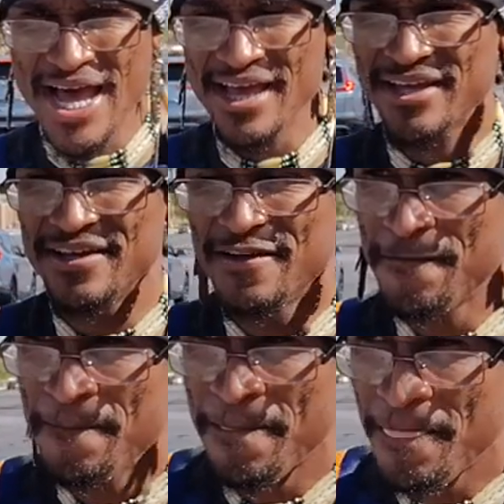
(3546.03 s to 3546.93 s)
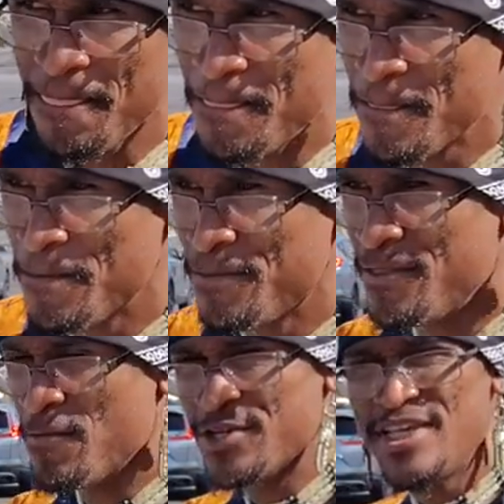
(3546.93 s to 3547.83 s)
back,
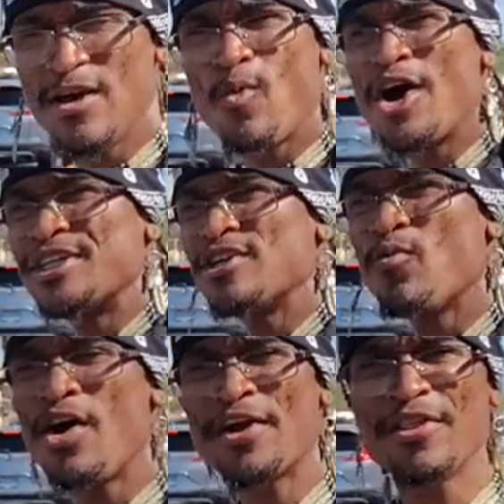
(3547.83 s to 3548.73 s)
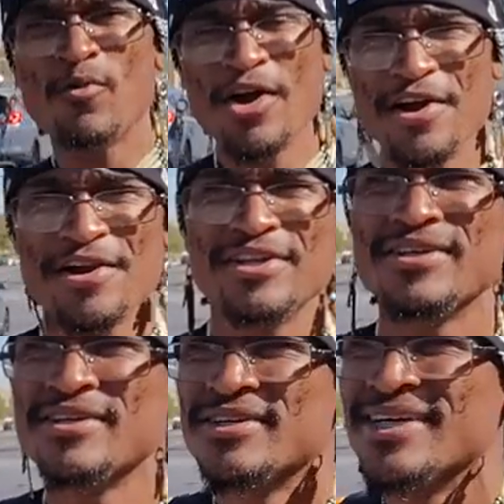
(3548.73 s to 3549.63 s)
and receive the washing of water of the word,
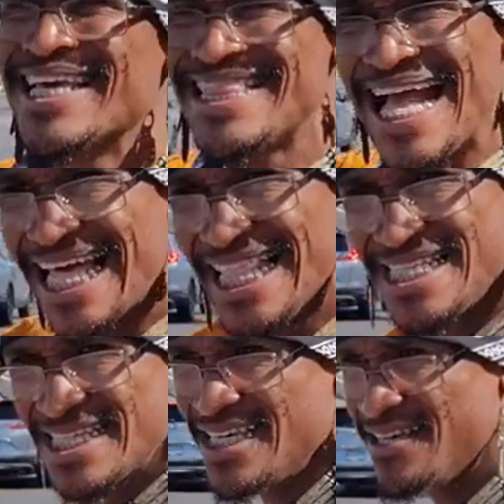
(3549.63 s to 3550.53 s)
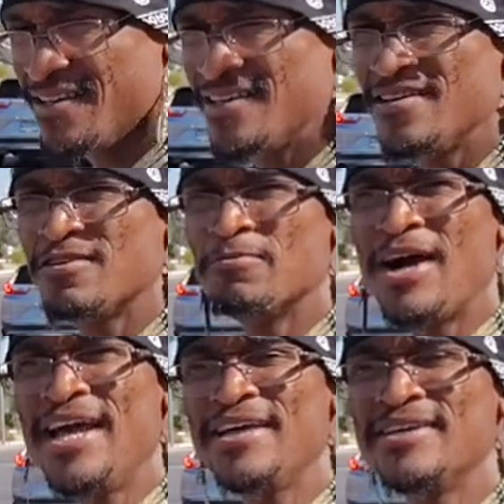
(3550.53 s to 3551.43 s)
get that cleansing,
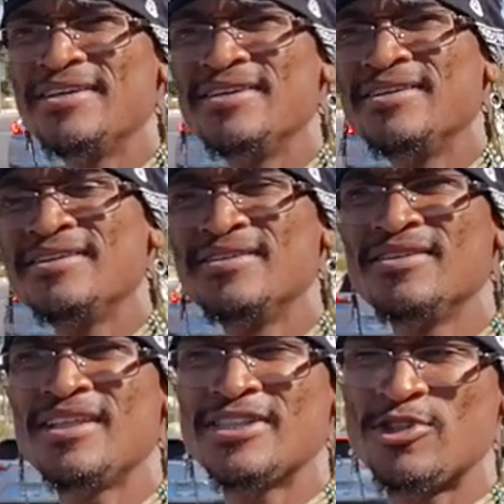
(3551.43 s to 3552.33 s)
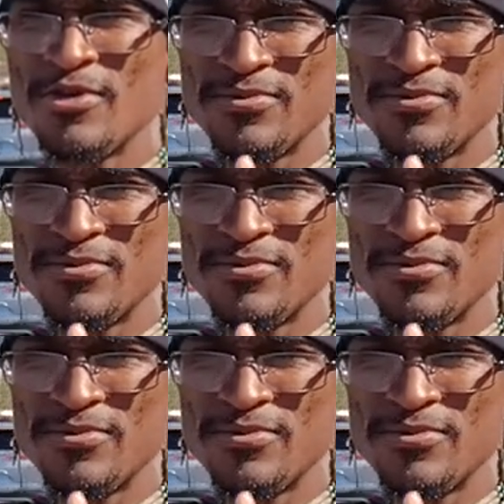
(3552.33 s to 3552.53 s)
right? Like the